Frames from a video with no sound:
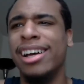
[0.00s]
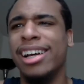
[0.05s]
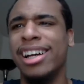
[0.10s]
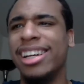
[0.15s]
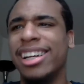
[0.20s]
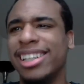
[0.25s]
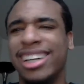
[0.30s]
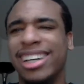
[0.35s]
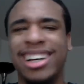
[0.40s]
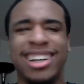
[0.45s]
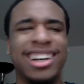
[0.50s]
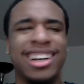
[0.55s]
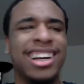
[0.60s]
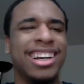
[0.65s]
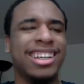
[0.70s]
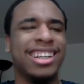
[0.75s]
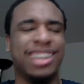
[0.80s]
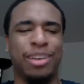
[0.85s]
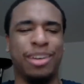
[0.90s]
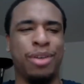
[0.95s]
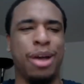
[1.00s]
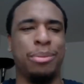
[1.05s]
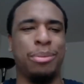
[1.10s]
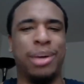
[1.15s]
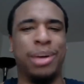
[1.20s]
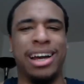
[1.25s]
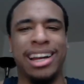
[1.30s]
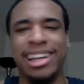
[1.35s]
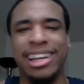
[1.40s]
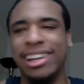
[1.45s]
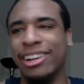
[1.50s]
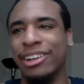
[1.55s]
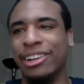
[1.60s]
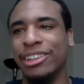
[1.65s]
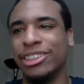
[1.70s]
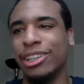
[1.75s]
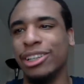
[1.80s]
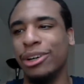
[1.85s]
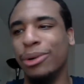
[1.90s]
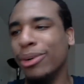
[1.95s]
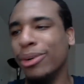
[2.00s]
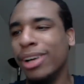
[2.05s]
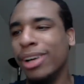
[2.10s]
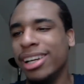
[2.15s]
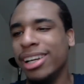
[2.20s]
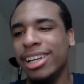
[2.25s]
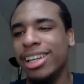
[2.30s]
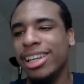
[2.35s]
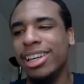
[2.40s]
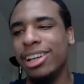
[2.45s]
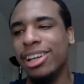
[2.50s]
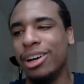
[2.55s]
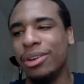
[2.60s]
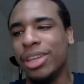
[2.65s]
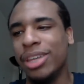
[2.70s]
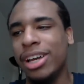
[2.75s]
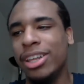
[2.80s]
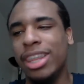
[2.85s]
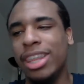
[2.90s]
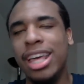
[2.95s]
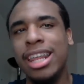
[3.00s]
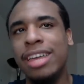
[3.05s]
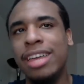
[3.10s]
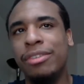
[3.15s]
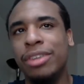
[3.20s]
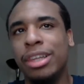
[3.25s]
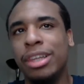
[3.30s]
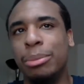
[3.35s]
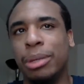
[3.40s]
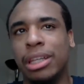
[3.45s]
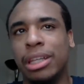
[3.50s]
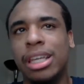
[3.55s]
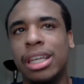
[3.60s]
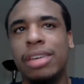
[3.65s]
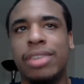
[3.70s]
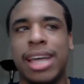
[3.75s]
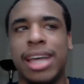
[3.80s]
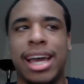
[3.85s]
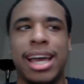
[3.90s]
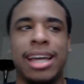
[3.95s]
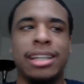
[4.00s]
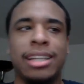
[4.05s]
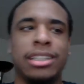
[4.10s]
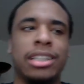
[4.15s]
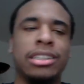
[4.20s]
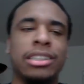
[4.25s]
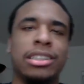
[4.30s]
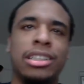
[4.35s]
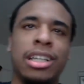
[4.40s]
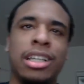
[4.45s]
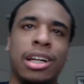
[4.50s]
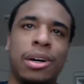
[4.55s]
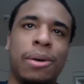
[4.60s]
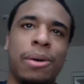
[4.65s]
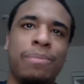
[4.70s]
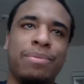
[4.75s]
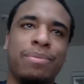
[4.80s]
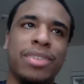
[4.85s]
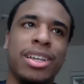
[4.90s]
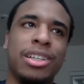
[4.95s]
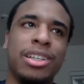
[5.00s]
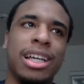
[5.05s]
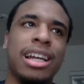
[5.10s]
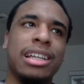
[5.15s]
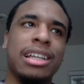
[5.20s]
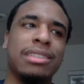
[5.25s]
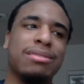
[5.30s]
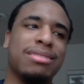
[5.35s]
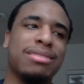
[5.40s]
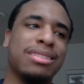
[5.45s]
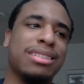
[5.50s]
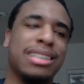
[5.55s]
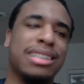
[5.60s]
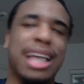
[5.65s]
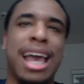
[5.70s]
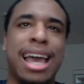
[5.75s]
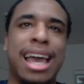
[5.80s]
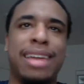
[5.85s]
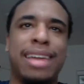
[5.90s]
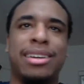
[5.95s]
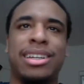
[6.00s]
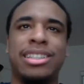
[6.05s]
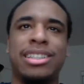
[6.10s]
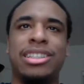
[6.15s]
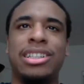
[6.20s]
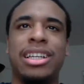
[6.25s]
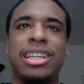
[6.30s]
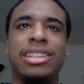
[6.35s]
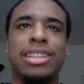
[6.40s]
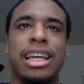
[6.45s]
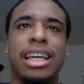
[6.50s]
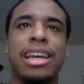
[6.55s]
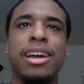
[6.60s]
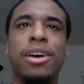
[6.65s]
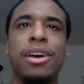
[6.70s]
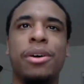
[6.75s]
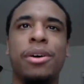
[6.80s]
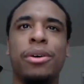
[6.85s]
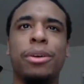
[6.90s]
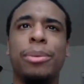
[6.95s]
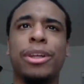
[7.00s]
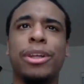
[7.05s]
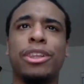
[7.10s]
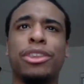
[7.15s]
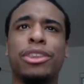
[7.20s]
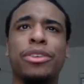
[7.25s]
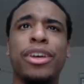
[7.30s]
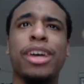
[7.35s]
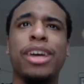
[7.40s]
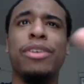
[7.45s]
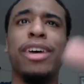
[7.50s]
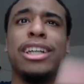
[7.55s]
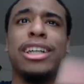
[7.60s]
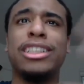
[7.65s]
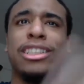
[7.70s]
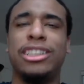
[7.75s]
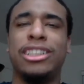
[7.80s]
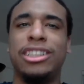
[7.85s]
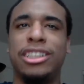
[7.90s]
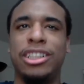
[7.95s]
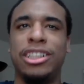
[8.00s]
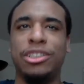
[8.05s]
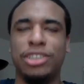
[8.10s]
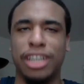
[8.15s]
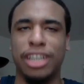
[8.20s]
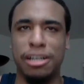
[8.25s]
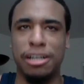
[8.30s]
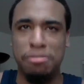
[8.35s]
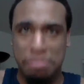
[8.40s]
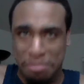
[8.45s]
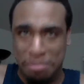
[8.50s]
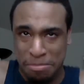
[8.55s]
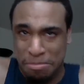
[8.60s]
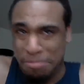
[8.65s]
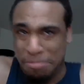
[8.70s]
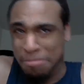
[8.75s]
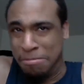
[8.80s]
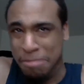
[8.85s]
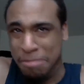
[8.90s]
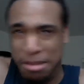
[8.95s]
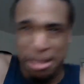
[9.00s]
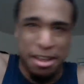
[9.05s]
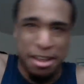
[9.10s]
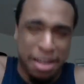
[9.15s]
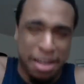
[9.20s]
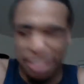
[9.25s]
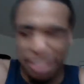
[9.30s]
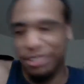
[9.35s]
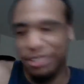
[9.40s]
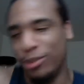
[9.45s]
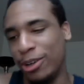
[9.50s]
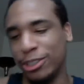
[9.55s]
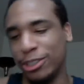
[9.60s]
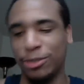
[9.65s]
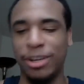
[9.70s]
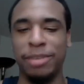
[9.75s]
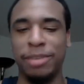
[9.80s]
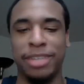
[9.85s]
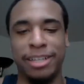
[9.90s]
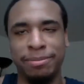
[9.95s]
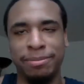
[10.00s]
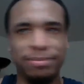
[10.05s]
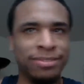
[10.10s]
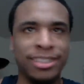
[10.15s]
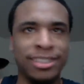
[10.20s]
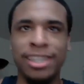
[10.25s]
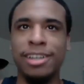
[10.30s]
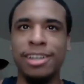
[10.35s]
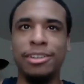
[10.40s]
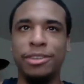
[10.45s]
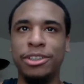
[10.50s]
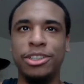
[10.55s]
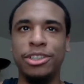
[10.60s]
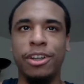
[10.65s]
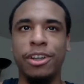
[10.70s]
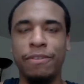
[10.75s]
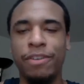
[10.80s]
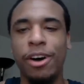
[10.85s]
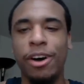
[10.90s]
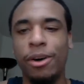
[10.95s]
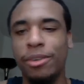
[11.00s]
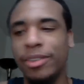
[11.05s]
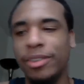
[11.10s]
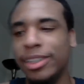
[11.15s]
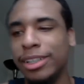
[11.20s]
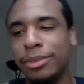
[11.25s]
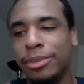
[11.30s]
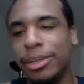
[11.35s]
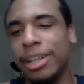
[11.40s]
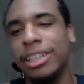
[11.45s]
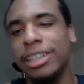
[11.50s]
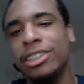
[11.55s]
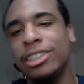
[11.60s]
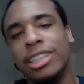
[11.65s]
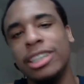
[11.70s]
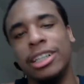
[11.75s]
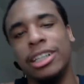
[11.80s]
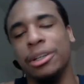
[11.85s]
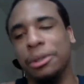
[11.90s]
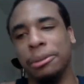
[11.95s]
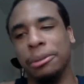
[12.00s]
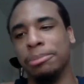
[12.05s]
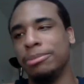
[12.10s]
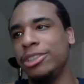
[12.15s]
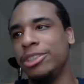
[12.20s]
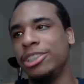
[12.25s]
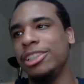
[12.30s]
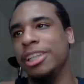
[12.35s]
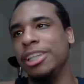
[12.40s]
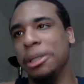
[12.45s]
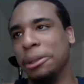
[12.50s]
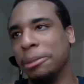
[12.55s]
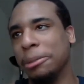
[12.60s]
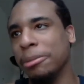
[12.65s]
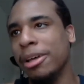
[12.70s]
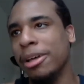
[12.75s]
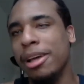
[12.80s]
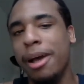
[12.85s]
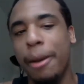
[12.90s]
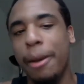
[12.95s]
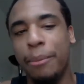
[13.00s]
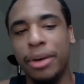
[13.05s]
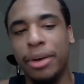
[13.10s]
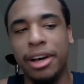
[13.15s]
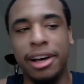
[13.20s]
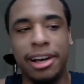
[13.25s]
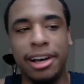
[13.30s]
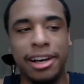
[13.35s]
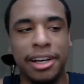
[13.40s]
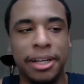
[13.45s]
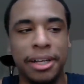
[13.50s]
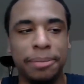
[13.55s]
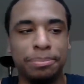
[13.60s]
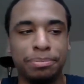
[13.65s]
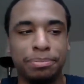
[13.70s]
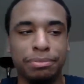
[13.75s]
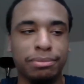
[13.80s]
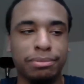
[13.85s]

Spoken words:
Get that crap out of here. So, you know, they didn't really believe that, and then, you know, it was kind of sad because he's like, we're both the three of us, and she was like, he walks away. I'm like, well, it's your fault. I mean, come on, you shouldn't have healed him. But